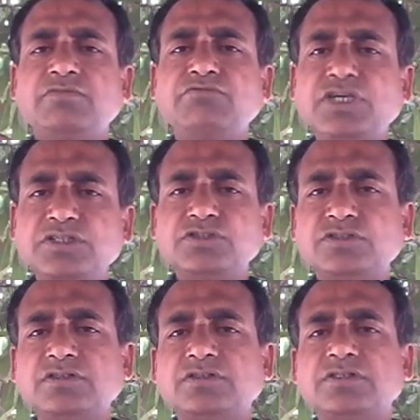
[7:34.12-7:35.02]

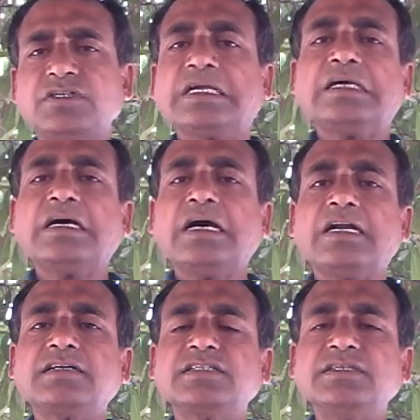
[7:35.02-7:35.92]
major
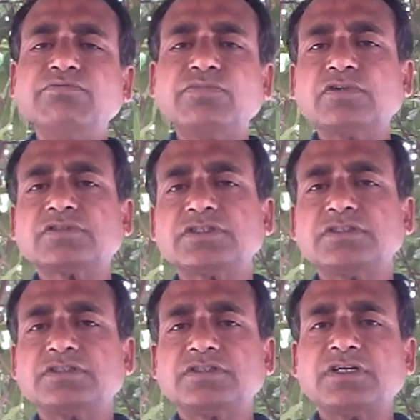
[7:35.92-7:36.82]
and
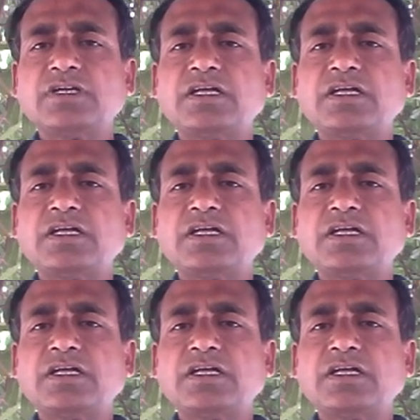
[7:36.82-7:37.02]
important